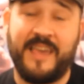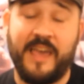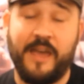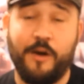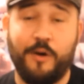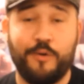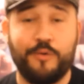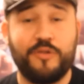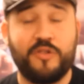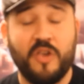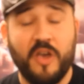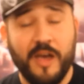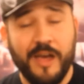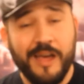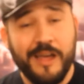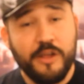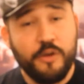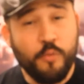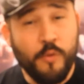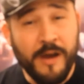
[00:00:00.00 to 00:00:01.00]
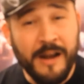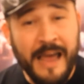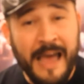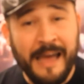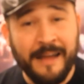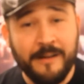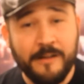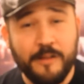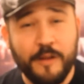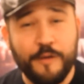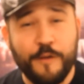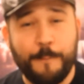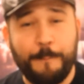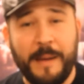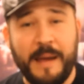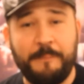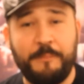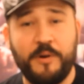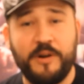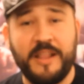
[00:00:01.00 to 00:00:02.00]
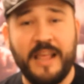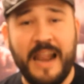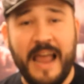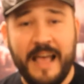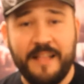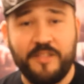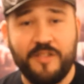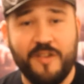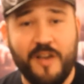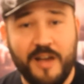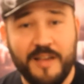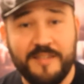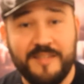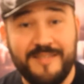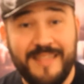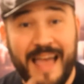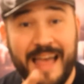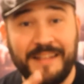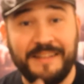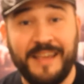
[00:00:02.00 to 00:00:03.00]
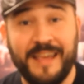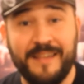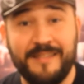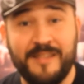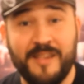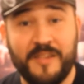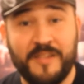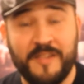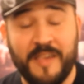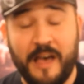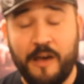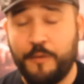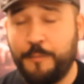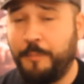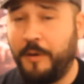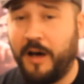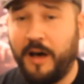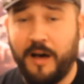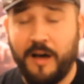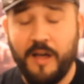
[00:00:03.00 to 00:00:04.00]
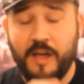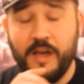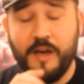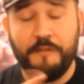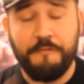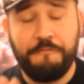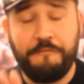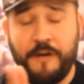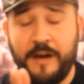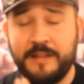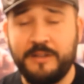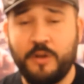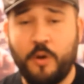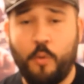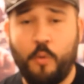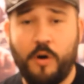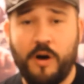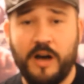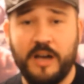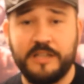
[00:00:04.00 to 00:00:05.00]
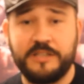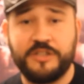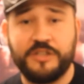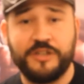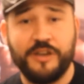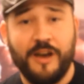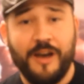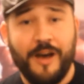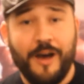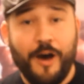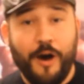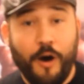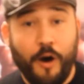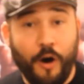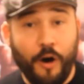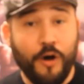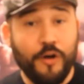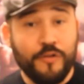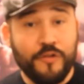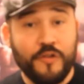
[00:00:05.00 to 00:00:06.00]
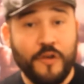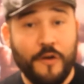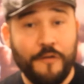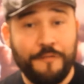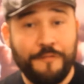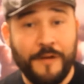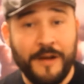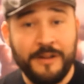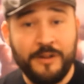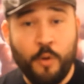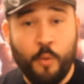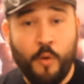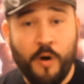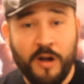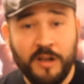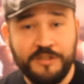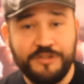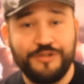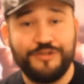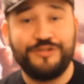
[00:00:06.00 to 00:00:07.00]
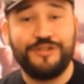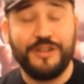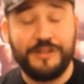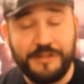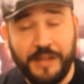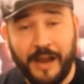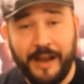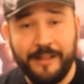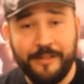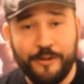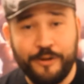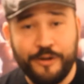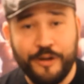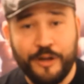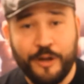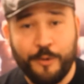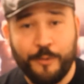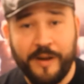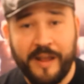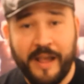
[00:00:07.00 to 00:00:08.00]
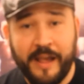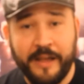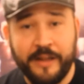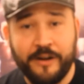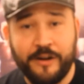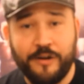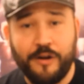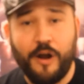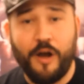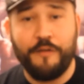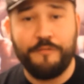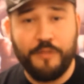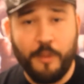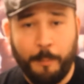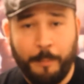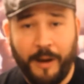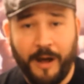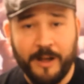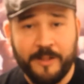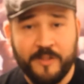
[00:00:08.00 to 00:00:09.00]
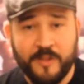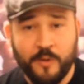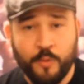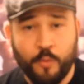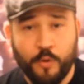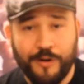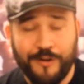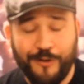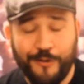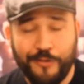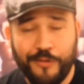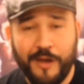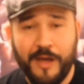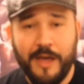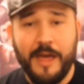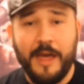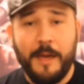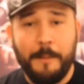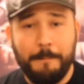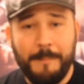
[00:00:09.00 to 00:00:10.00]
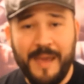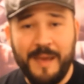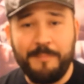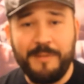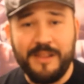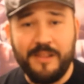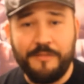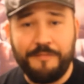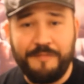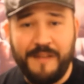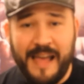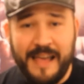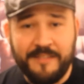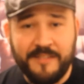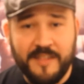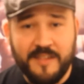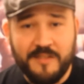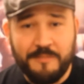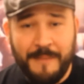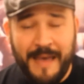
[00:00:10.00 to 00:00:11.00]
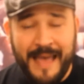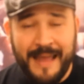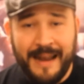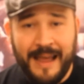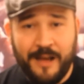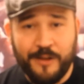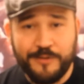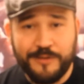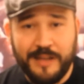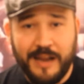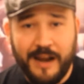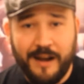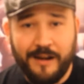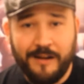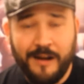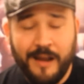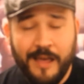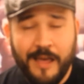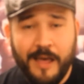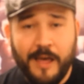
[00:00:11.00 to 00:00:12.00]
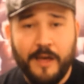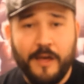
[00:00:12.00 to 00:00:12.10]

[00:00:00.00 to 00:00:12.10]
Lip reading: KOs. You want to add a little pepper to that sauce? That kid's a southpaw. Fun to watch. Also fun to watch, the Tyler, the Creator of the boxing world. Maybe the fastest man out there.